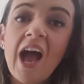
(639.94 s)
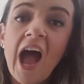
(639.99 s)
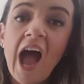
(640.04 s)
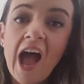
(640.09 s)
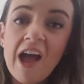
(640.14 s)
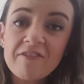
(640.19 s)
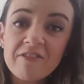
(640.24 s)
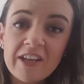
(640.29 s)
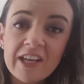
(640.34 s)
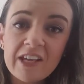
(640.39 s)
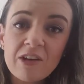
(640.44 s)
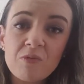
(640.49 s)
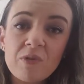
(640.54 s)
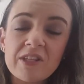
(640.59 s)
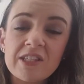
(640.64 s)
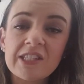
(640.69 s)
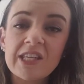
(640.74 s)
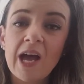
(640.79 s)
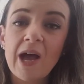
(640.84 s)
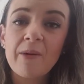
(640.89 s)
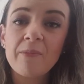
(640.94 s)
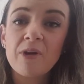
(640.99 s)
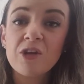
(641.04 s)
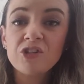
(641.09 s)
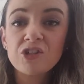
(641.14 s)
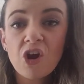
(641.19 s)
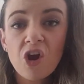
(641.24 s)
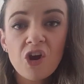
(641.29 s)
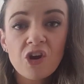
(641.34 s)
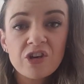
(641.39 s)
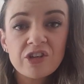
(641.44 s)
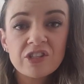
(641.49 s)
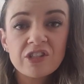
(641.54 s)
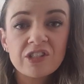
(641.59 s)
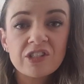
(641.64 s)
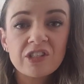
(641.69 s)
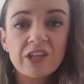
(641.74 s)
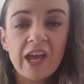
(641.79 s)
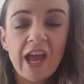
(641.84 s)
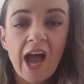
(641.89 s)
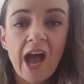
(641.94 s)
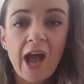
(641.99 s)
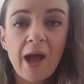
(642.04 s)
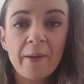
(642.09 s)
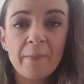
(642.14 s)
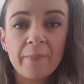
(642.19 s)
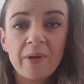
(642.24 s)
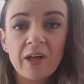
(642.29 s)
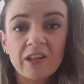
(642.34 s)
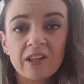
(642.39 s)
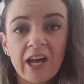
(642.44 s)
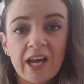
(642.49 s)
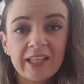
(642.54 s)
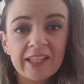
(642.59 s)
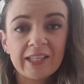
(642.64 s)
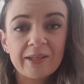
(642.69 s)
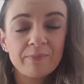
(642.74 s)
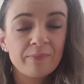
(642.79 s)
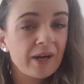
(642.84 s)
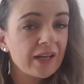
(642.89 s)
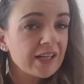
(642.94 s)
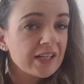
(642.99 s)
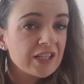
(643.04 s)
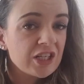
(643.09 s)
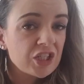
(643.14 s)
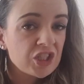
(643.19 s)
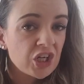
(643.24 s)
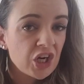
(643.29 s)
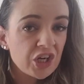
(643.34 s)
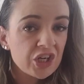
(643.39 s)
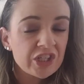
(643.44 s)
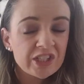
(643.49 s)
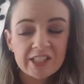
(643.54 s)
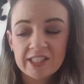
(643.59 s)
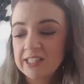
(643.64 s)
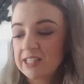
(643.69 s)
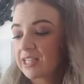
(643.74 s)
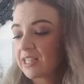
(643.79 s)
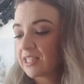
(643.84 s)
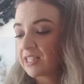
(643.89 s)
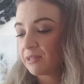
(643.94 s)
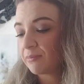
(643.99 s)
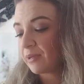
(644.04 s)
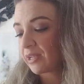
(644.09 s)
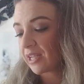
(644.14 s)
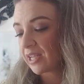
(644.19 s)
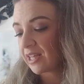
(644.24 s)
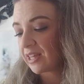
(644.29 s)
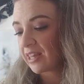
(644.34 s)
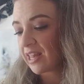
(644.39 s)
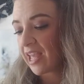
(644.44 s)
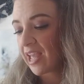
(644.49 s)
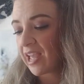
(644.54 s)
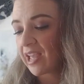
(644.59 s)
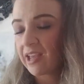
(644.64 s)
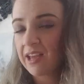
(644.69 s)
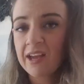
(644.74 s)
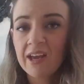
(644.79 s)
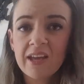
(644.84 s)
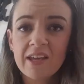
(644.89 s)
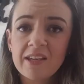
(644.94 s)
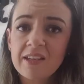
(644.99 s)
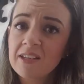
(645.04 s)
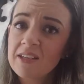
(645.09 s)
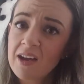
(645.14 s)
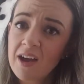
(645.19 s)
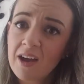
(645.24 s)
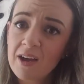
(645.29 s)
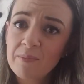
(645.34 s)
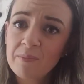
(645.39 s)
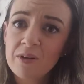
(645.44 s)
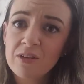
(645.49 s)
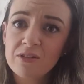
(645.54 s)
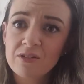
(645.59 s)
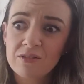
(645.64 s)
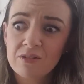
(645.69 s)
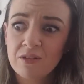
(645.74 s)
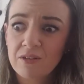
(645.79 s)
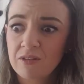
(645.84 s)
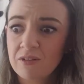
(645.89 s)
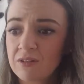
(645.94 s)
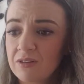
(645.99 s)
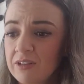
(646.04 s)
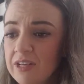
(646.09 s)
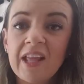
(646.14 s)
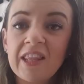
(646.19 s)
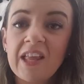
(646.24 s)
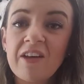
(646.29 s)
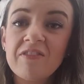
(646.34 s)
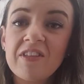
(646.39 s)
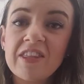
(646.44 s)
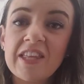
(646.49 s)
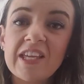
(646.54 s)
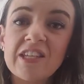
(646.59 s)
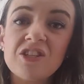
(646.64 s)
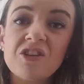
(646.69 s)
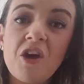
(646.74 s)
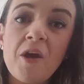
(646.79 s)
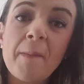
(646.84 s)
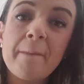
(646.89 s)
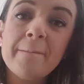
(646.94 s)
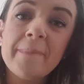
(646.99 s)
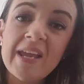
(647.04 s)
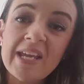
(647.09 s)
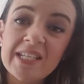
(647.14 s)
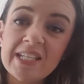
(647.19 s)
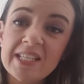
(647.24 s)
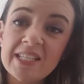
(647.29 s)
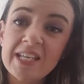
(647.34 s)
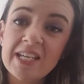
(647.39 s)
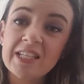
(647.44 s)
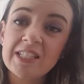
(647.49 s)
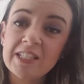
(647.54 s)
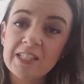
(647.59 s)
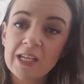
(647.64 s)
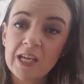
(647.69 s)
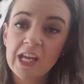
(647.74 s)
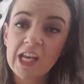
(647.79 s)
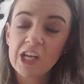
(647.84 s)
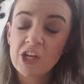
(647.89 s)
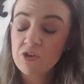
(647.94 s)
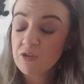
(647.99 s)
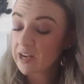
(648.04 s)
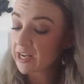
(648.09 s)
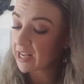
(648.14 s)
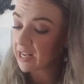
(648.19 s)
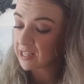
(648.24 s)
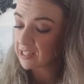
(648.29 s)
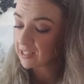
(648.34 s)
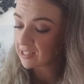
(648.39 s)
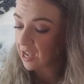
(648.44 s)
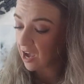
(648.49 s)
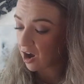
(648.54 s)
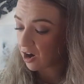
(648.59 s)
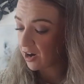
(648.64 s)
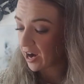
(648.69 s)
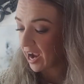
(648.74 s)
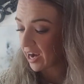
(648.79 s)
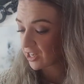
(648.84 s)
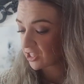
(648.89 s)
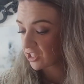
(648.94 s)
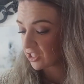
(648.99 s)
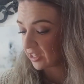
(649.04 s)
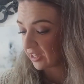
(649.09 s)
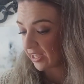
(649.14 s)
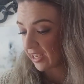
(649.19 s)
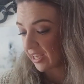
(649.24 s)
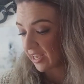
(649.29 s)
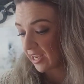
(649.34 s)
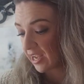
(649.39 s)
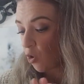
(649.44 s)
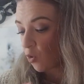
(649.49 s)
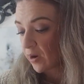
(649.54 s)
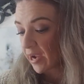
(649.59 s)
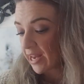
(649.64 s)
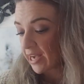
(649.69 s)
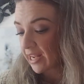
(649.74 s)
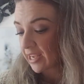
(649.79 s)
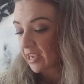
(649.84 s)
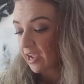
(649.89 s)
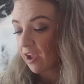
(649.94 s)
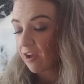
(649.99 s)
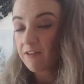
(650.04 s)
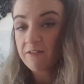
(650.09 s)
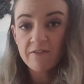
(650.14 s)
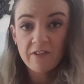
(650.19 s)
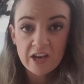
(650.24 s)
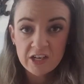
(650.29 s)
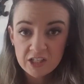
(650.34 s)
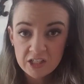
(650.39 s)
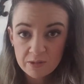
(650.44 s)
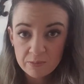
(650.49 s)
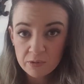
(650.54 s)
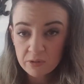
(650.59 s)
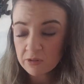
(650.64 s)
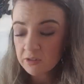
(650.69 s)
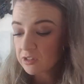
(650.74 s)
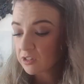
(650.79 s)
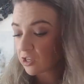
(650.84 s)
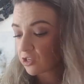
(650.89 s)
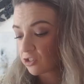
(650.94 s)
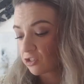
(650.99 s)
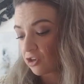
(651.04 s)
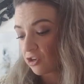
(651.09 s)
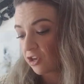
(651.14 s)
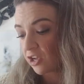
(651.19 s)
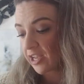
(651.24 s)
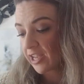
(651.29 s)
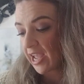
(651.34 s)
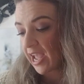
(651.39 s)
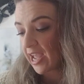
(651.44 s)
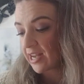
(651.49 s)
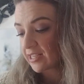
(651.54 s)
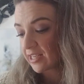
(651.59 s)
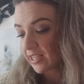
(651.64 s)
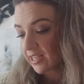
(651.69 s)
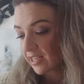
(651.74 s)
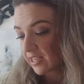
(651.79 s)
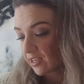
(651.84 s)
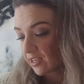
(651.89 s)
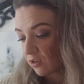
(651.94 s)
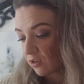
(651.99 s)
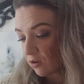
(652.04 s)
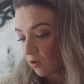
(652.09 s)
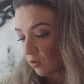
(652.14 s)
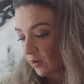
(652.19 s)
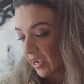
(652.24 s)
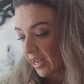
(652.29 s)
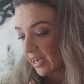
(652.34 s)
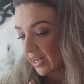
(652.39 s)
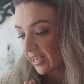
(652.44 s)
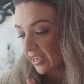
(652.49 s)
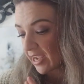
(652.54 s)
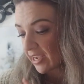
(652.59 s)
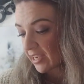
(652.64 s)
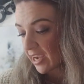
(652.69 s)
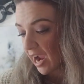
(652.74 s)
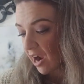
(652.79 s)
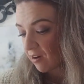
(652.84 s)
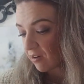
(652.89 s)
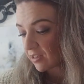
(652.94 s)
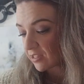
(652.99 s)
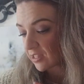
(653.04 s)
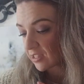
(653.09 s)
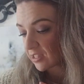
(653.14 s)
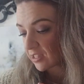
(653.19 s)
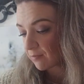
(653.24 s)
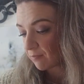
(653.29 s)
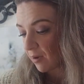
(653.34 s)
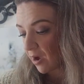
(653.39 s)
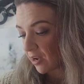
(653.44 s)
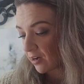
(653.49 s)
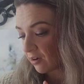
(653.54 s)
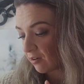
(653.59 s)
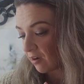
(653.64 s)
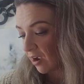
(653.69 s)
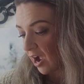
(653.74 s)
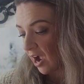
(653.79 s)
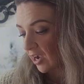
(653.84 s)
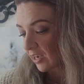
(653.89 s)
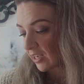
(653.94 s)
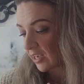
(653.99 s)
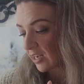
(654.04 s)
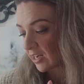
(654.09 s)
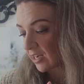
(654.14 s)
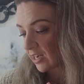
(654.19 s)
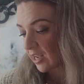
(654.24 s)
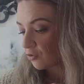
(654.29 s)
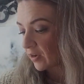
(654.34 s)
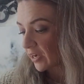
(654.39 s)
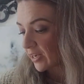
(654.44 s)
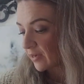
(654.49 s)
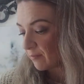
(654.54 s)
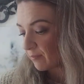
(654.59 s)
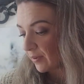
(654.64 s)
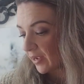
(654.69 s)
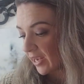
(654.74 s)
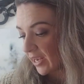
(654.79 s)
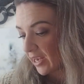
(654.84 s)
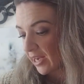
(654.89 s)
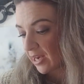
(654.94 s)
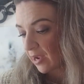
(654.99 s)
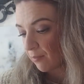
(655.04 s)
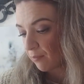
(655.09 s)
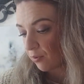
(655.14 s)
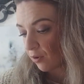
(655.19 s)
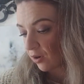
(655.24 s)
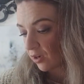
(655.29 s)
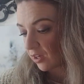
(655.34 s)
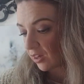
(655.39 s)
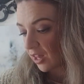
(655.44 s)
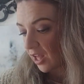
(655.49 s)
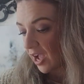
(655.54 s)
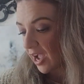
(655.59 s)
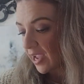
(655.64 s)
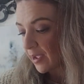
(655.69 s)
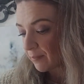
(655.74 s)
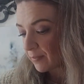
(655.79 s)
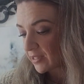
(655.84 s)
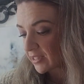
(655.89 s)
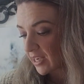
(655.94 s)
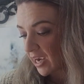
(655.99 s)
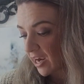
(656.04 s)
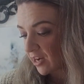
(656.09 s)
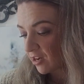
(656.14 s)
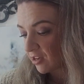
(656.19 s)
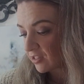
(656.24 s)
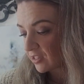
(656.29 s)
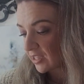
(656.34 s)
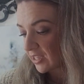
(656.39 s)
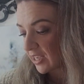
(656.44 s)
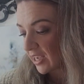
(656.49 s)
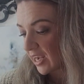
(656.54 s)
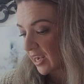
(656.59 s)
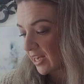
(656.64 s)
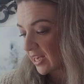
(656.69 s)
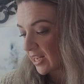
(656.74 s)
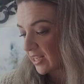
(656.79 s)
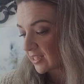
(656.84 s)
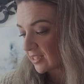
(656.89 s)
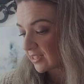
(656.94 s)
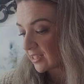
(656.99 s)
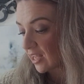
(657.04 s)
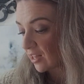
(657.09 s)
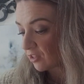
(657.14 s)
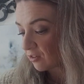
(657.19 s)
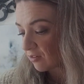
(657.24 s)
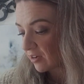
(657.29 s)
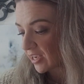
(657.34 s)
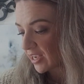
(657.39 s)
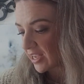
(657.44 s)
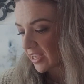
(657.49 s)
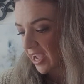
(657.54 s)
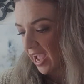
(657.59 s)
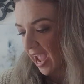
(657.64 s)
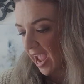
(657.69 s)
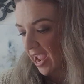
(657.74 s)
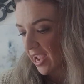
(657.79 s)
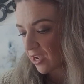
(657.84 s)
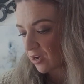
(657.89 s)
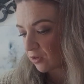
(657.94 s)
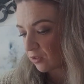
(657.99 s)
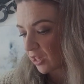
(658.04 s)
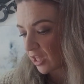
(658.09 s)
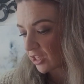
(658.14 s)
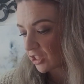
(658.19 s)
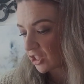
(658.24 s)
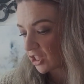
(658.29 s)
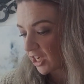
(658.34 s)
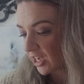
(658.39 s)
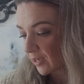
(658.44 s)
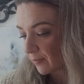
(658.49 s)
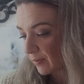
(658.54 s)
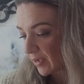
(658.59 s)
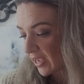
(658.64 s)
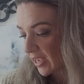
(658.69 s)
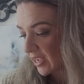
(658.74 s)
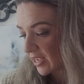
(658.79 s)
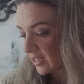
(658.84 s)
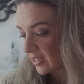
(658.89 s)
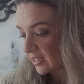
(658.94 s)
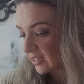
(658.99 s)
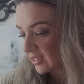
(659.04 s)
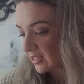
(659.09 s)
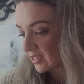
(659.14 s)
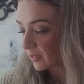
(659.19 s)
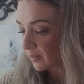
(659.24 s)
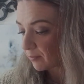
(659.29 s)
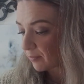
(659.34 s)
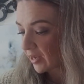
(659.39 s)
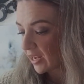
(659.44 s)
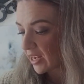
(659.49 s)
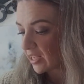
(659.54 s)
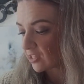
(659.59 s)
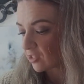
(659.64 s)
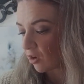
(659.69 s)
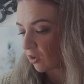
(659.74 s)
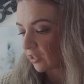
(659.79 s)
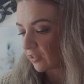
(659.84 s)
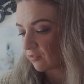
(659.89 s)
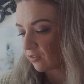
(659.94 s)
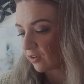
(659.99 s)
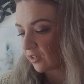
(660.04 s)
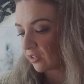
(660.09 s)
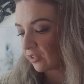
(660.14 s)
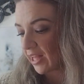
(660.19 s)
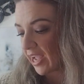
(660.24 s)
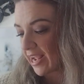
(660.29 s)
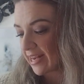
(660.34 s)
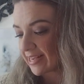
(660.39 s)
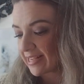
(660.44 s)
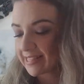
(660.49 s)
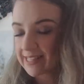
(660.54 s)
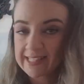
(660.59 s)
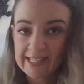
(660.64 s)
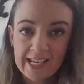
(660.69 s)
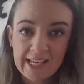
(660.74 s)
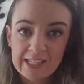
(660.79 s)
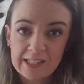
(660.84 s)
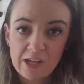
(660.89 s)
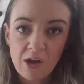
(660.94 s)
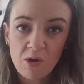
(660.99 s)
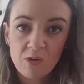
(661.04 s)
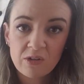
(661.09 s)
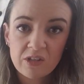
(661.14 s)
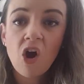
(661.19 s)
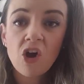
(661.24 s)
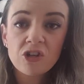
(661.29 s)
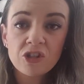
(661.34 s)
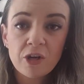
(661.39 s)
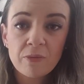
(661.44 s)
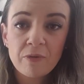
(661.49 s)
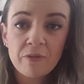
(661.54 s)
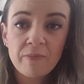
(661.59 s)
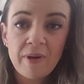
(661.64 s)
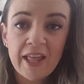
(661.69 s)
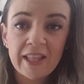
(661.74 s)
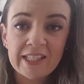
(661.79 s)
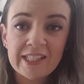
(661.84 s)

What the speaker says: having with some toast, lightly buttered toast dipping in there. Yum, so good. I love that there's no meat in this. The ingredients are actually organic vegetables. So you get organic carrot, tomato, onion, green bean, broccoli, potato, zucchini, celery, kale, chickpeas, split peas, olive oil, and sea salt. On top of my